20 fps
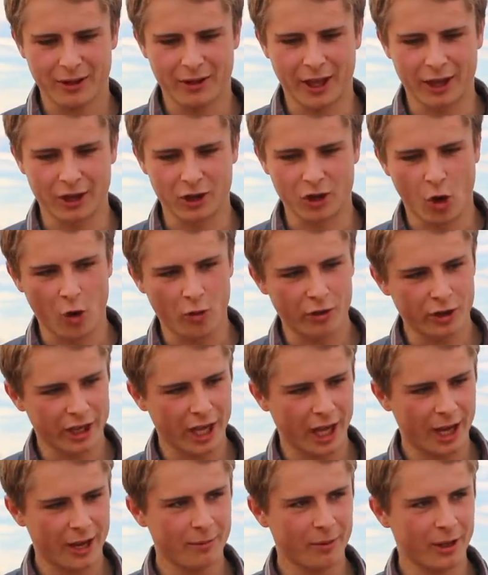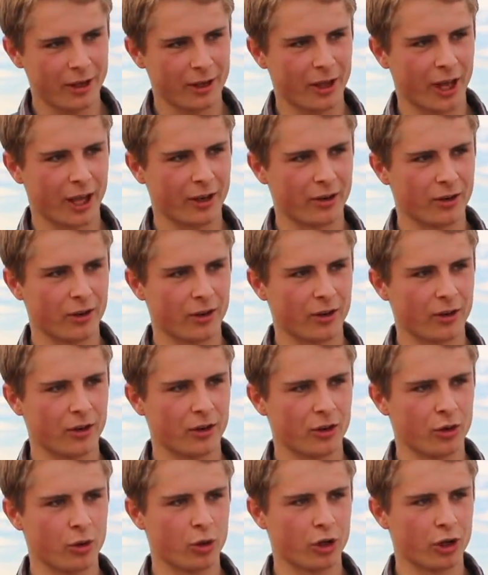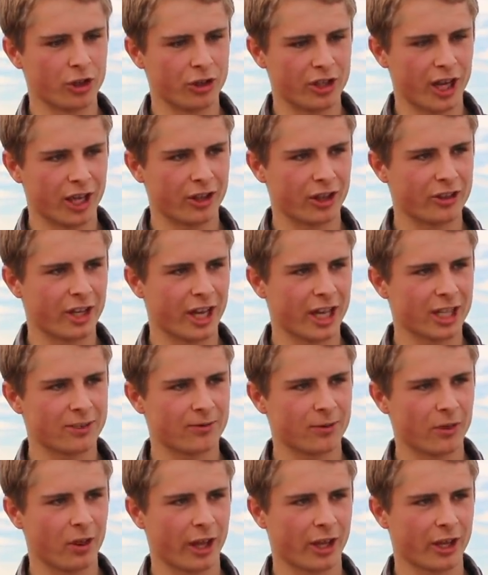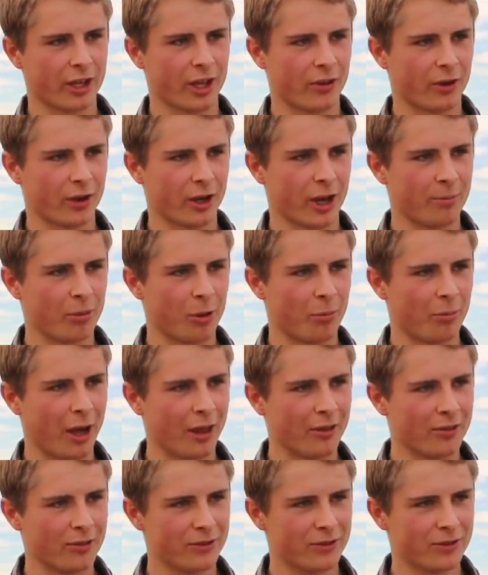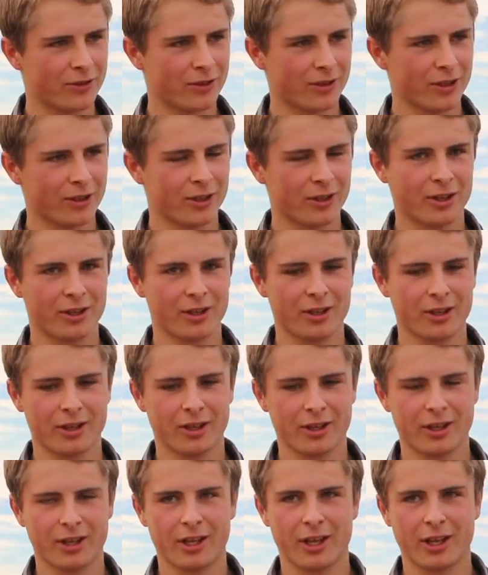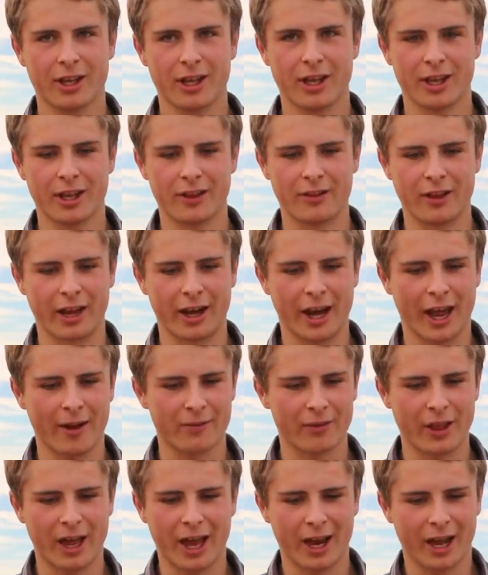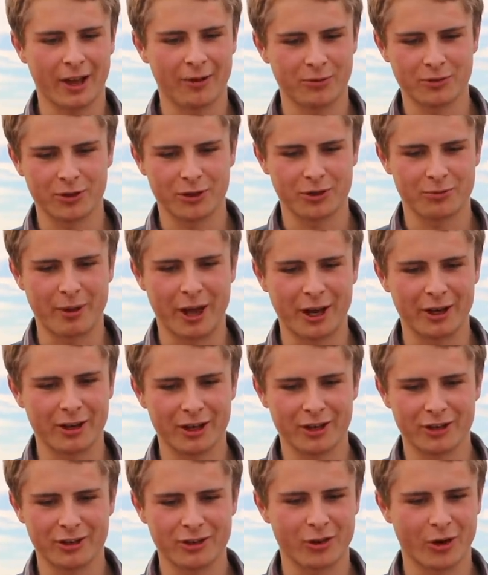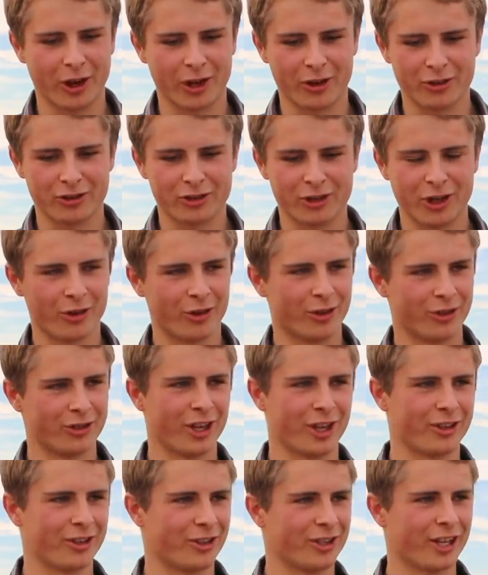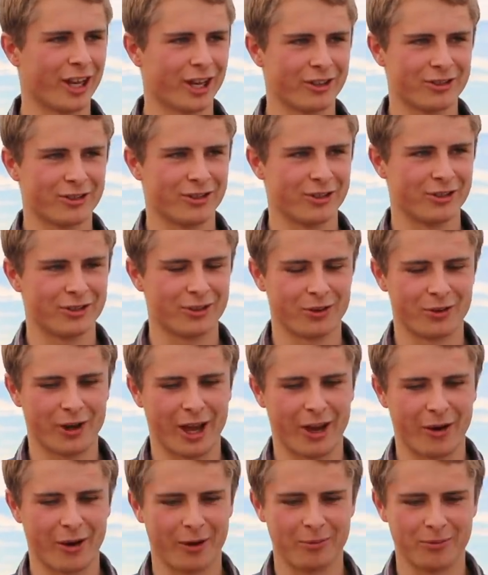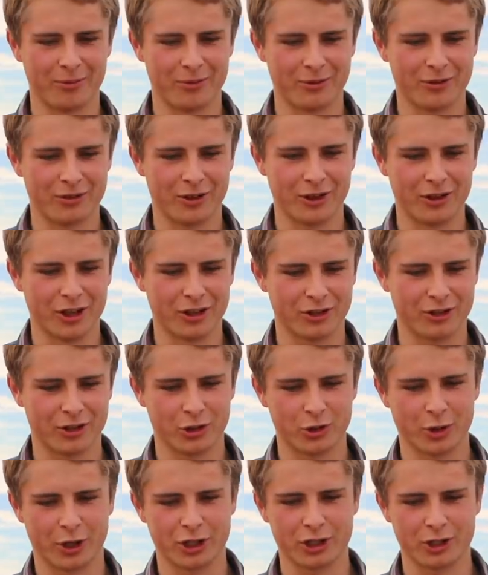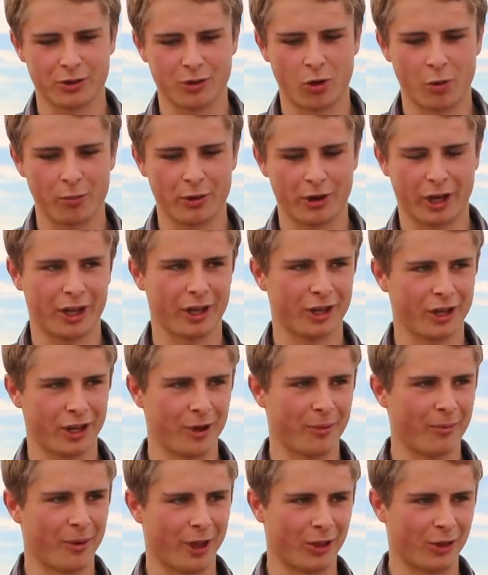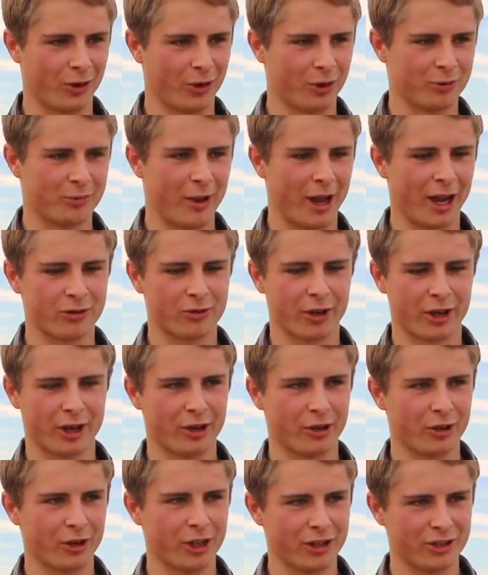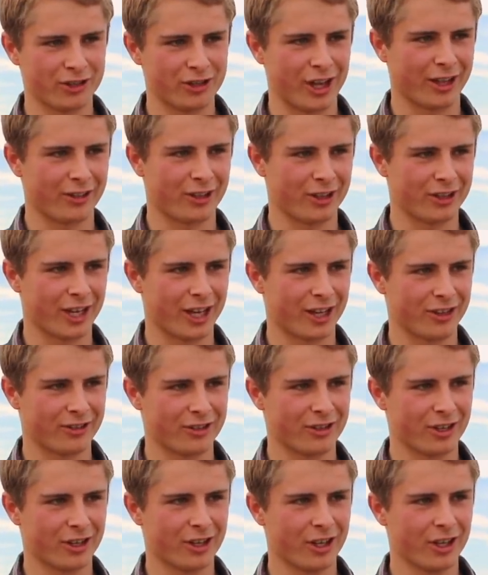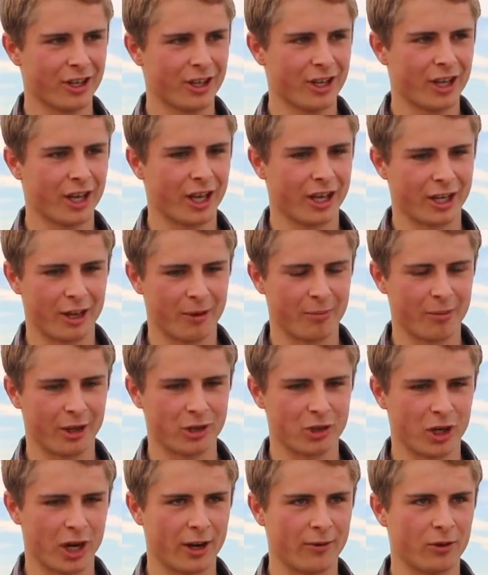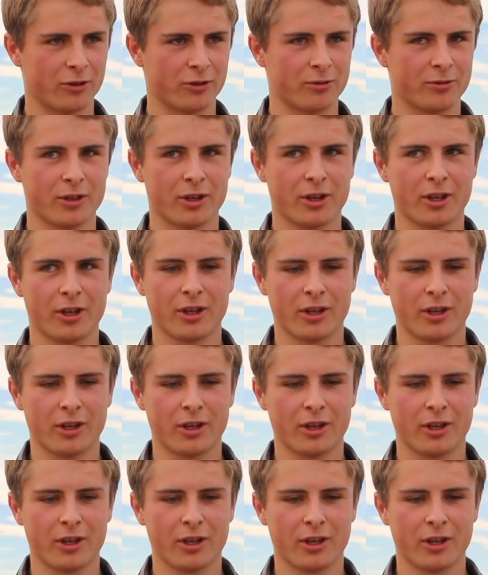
then COVID came, and then you couldn't take the test for like another couple months. Yeah. And then after that, I've suspended, and so I still couldn't take the test. And so now I'm in this situation, hoping I can get my learners back, so I can at least take the test yeah. and get my drivers,